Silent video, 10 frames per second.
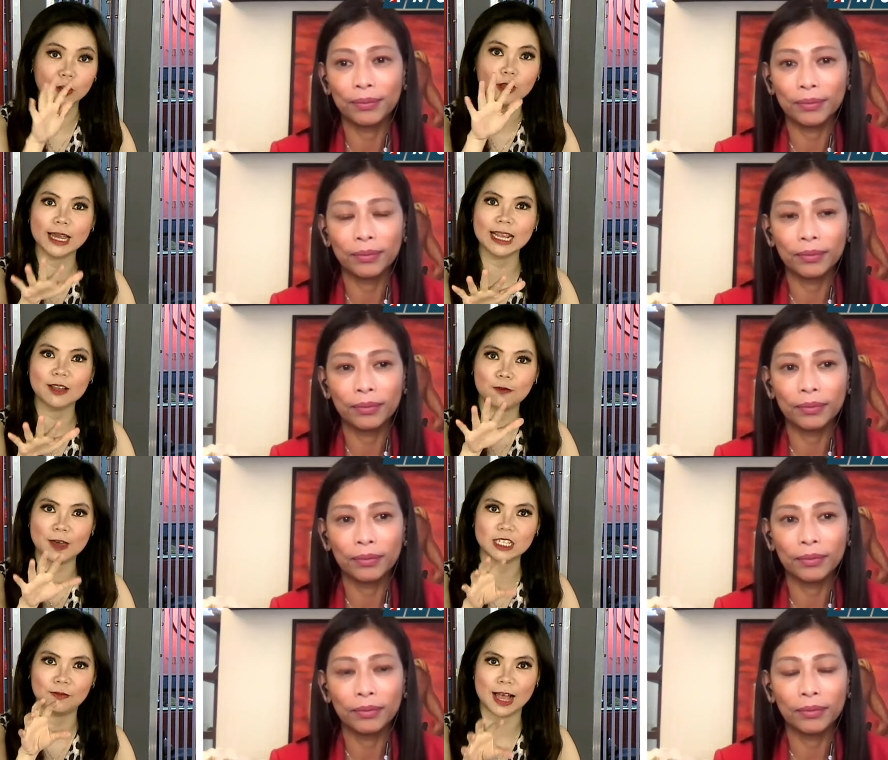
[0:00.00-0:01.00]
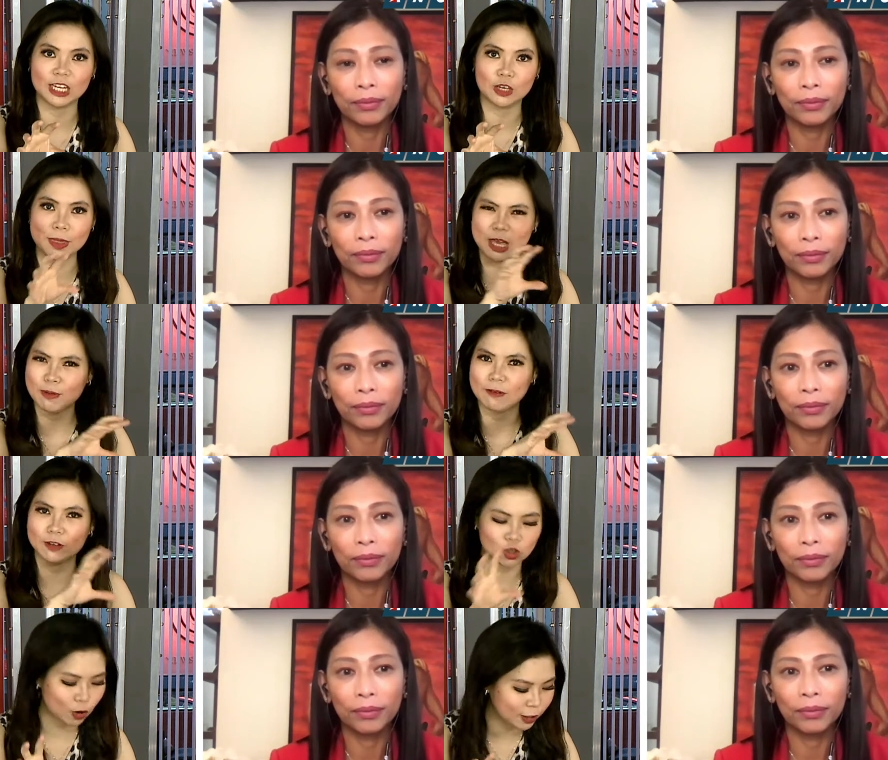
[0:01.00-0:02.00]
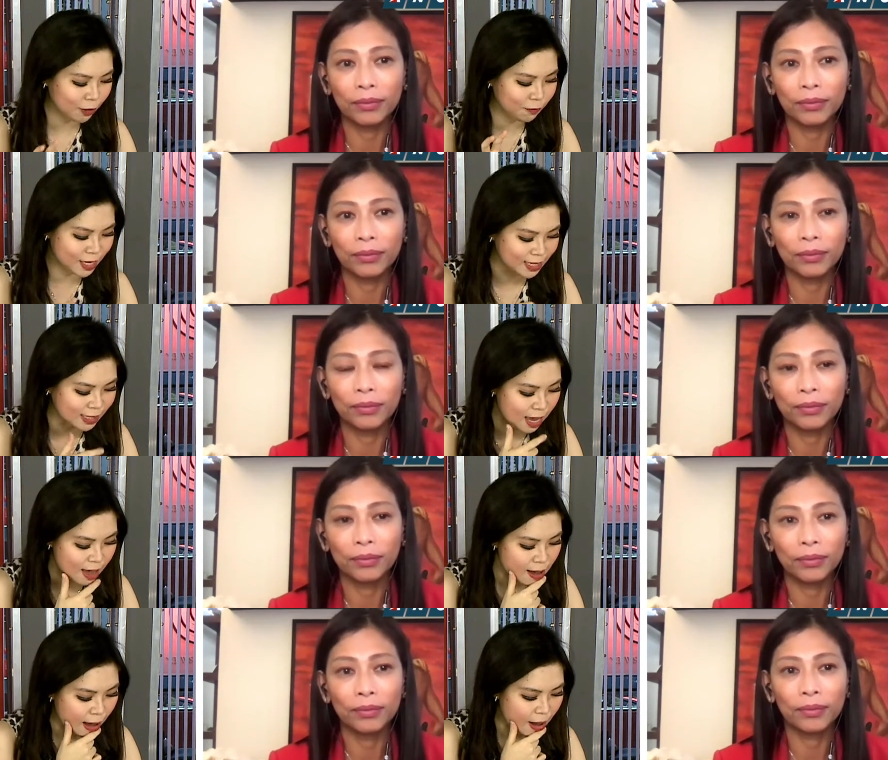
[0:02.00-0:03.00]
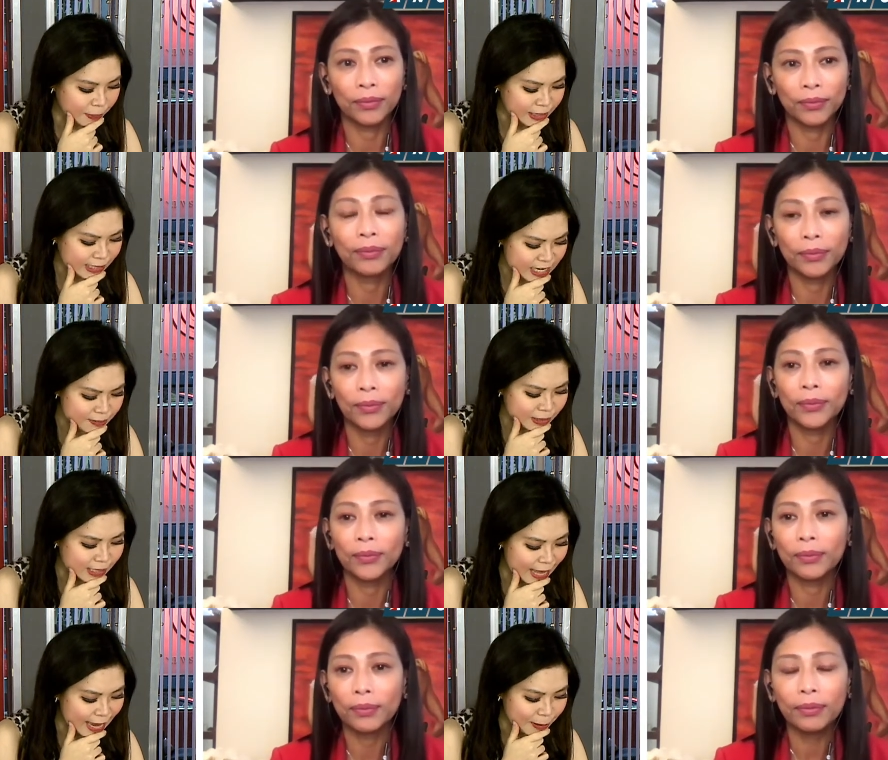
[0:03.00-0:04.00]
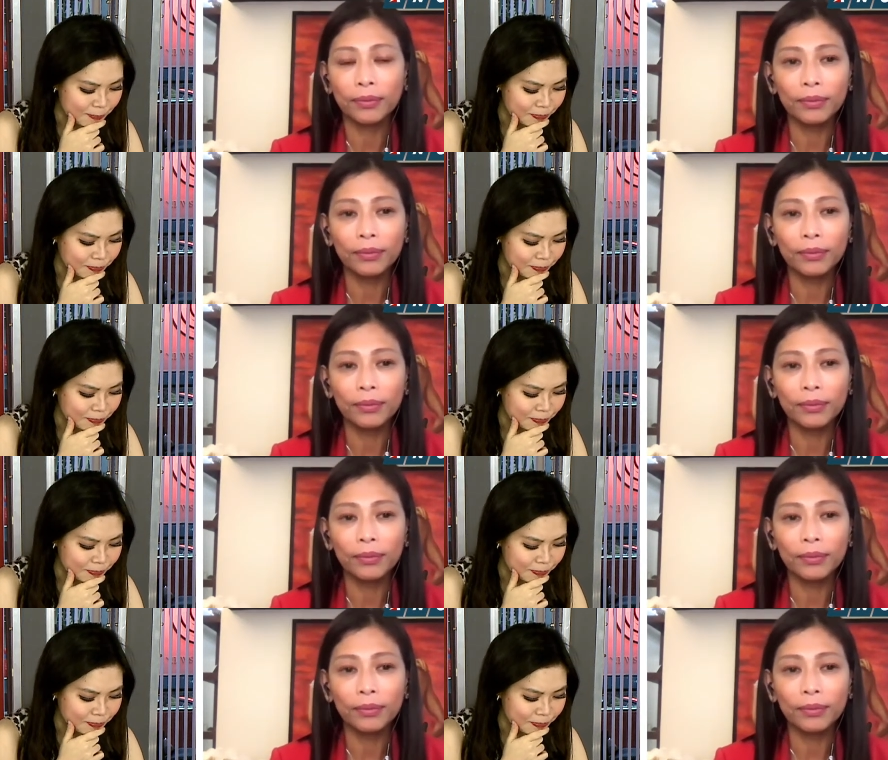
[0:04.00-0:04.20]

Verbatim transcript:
Speaker 1: you look at it face value, I think we have a chart of this. Um, it seems like